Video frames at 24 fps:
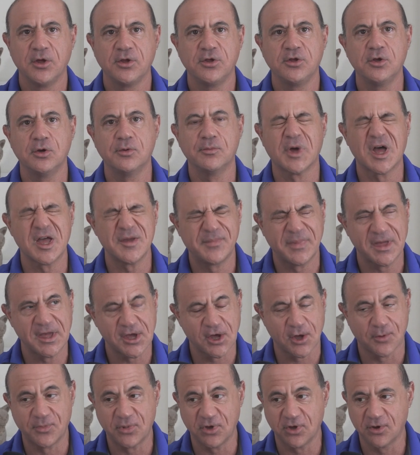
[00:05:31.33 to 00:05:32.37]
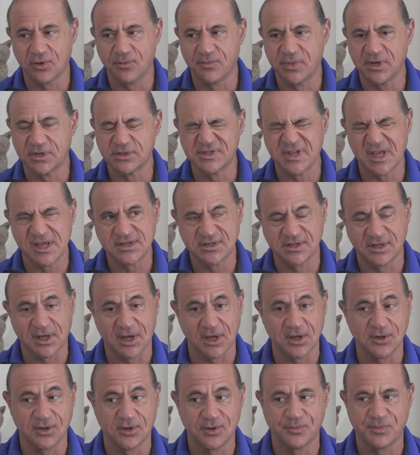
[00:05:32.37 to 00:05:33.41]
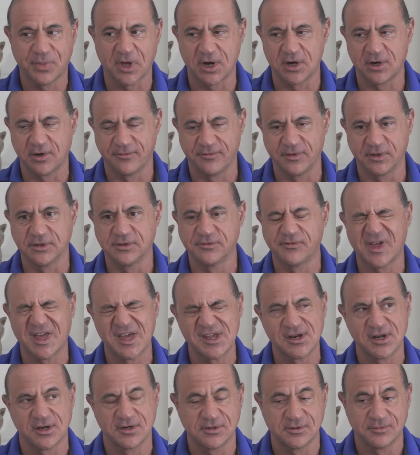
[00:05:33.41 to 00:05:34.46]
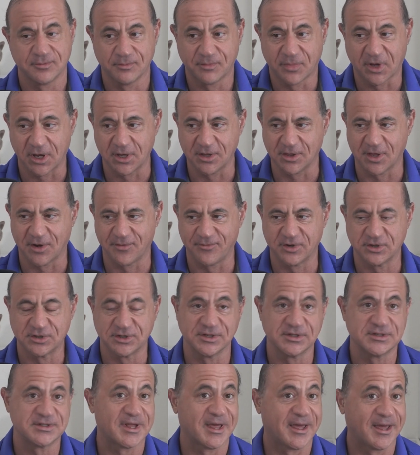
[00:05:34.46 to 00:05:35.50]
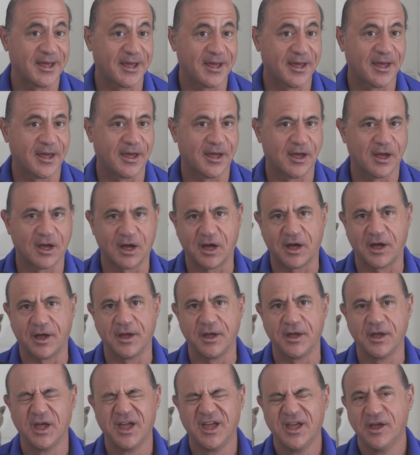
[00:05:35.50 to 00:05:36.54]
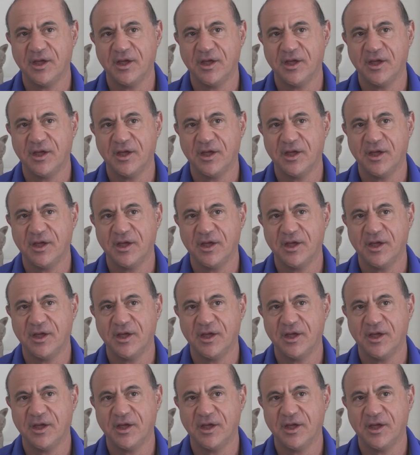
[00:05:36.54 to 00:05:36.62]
You might be helping a business gain competitive advantage by leveraging, say, AI.